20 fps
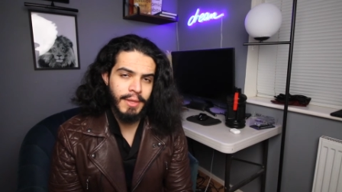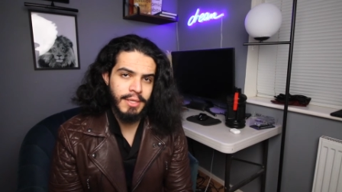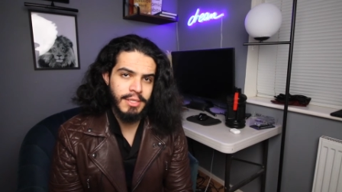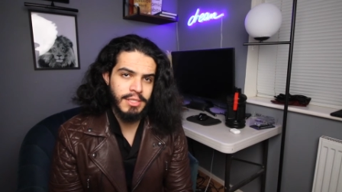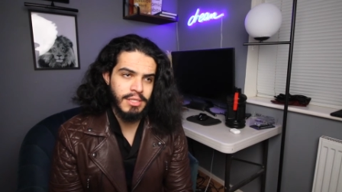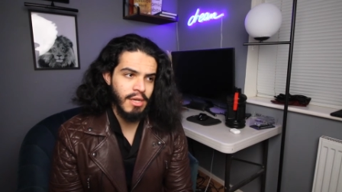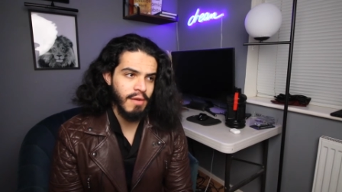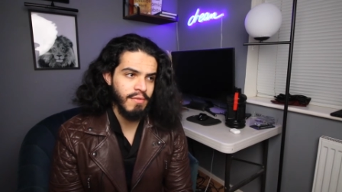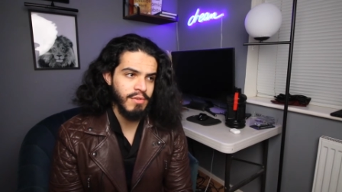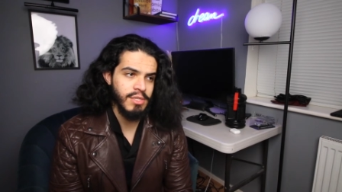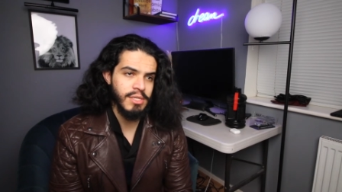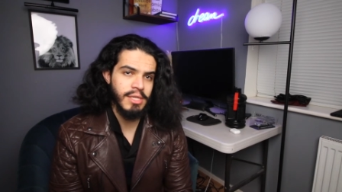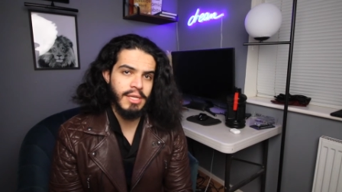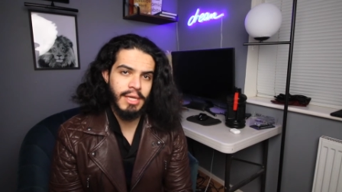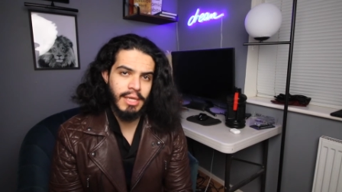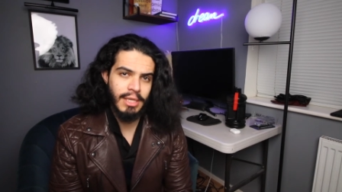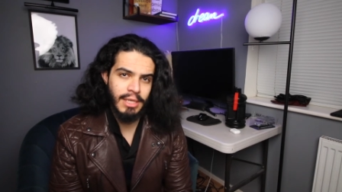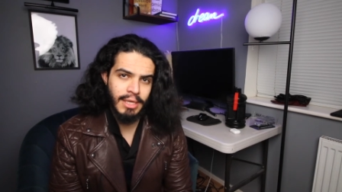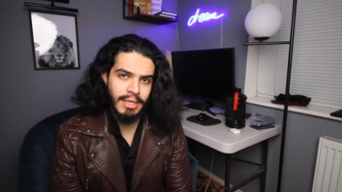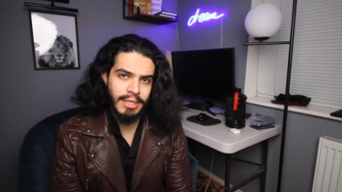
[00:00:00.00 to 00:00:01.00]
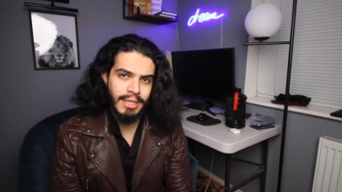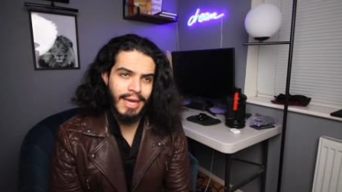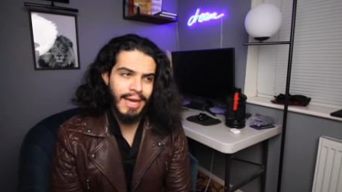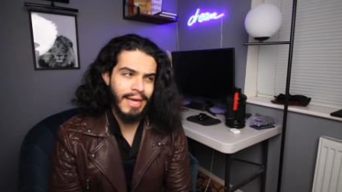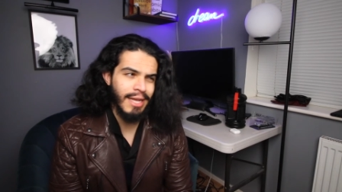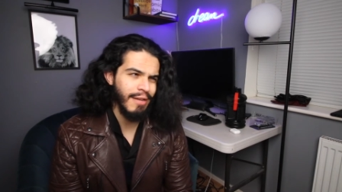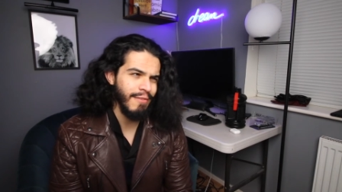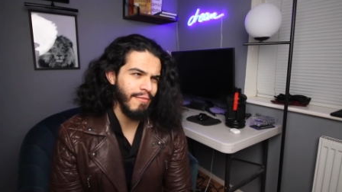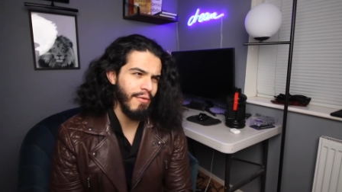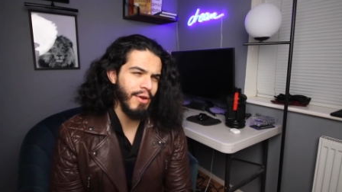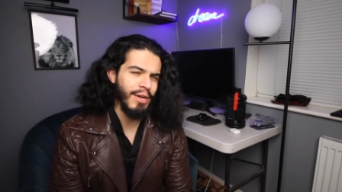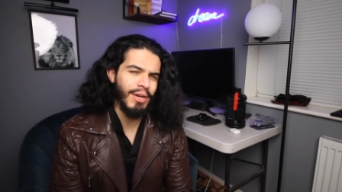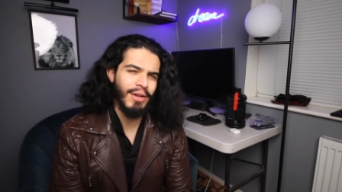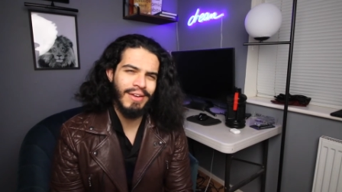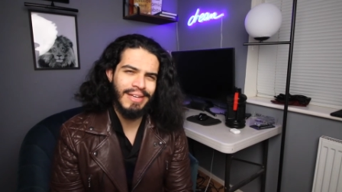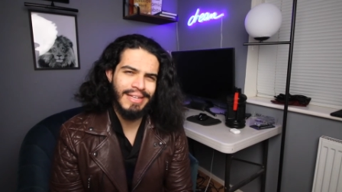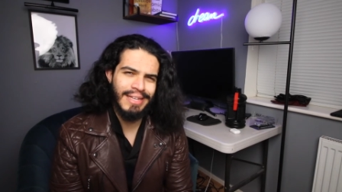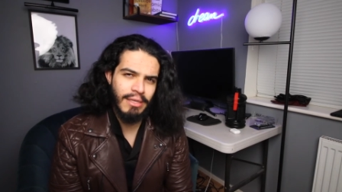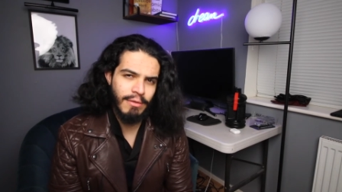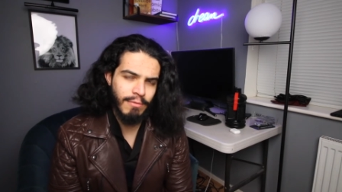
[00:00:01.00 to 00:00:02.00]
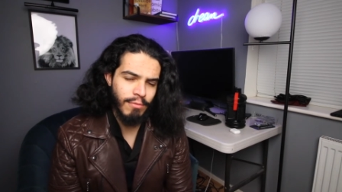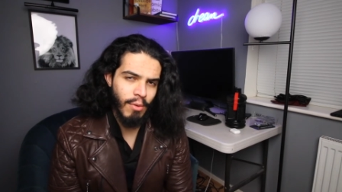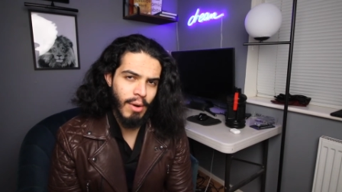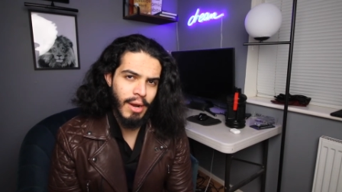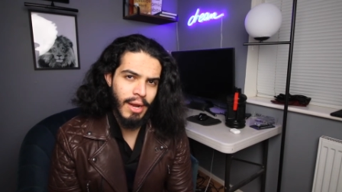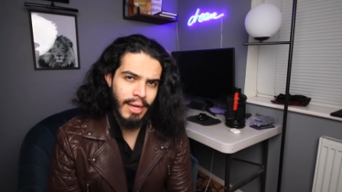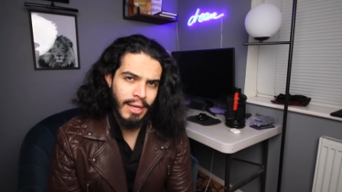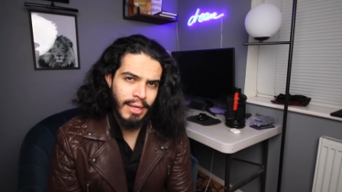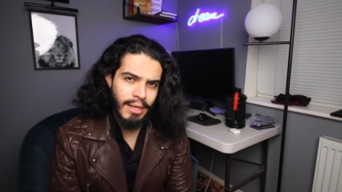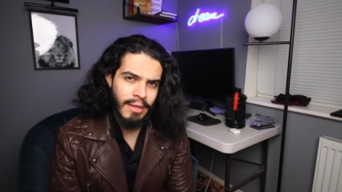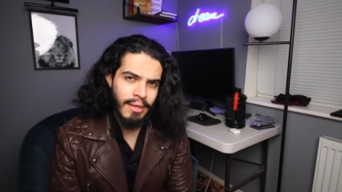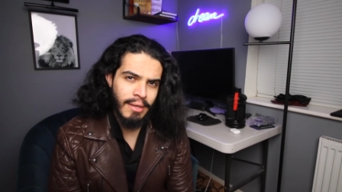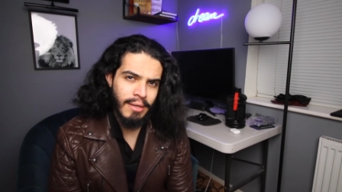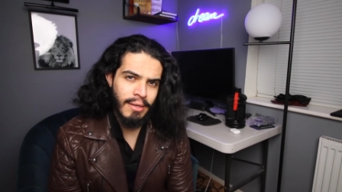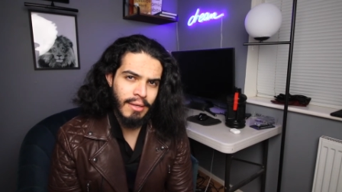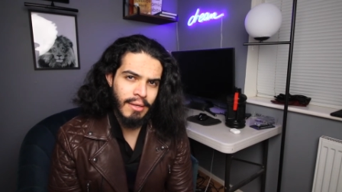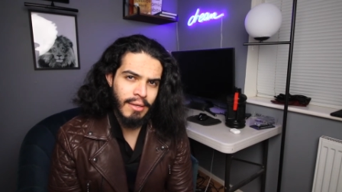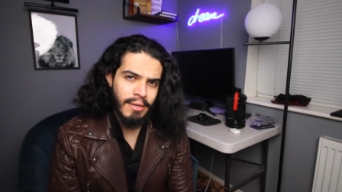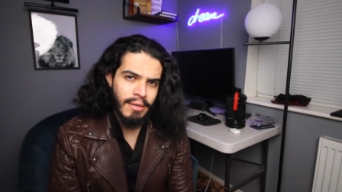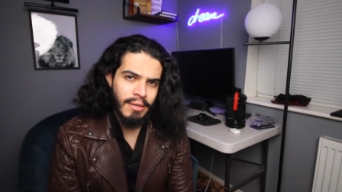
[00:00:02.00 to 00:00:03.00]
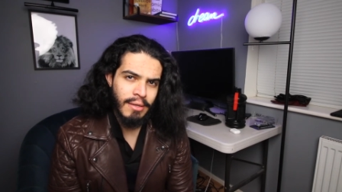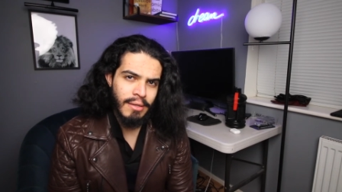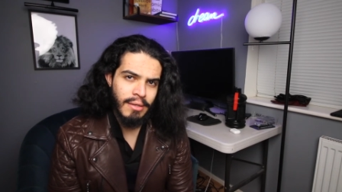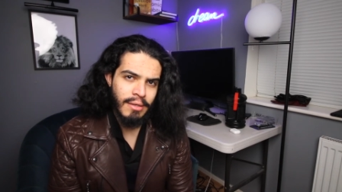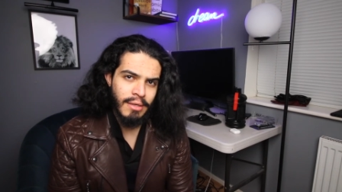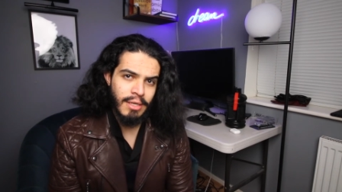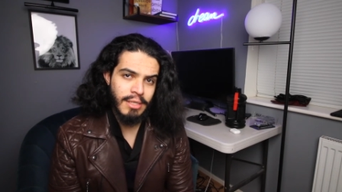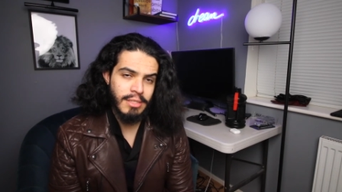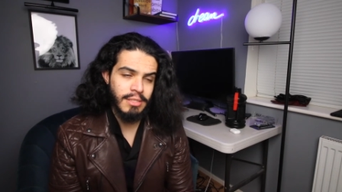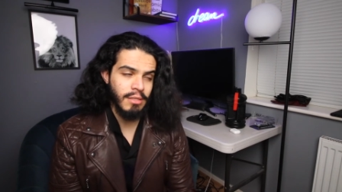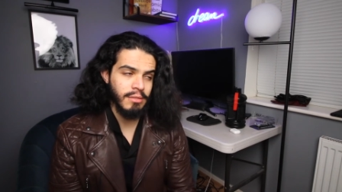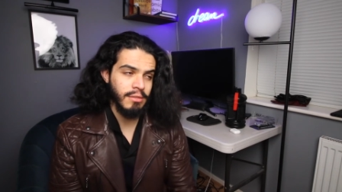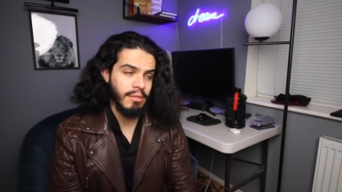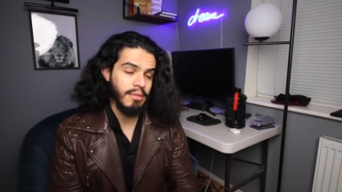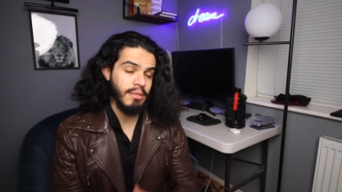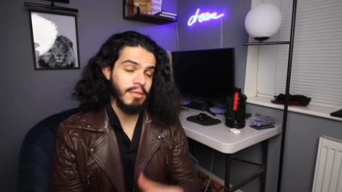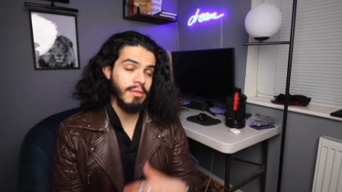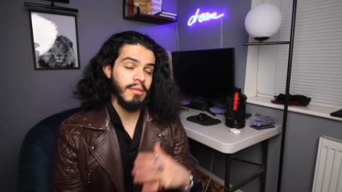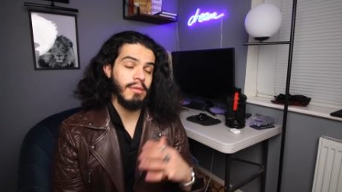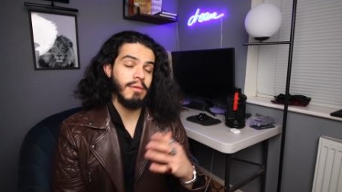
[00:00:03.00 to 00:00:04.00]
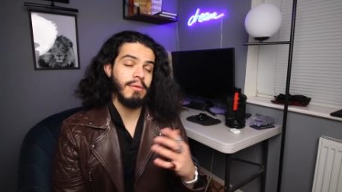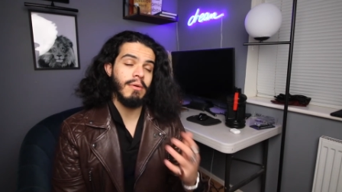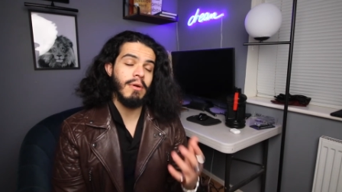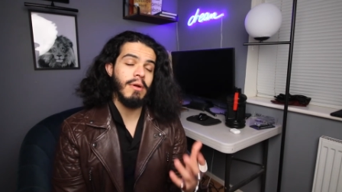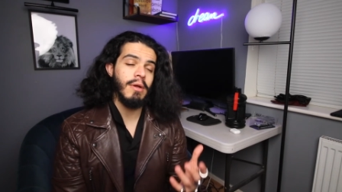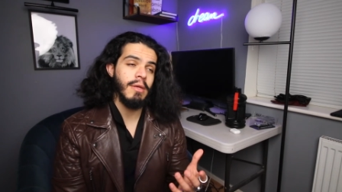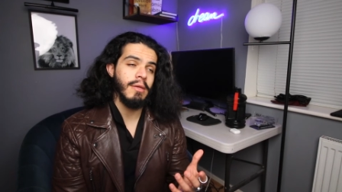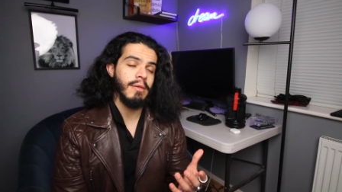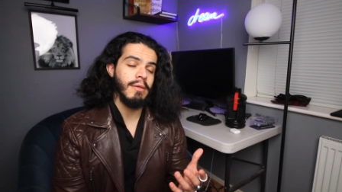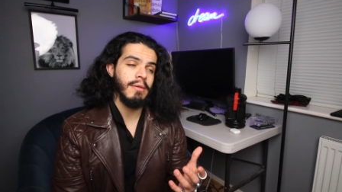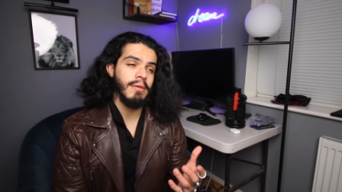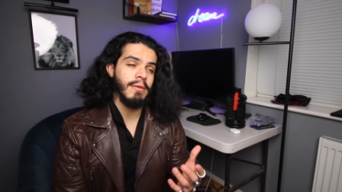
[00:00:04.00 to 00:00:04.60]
Instead of just thinking like that in a very naive way, I started to think, right,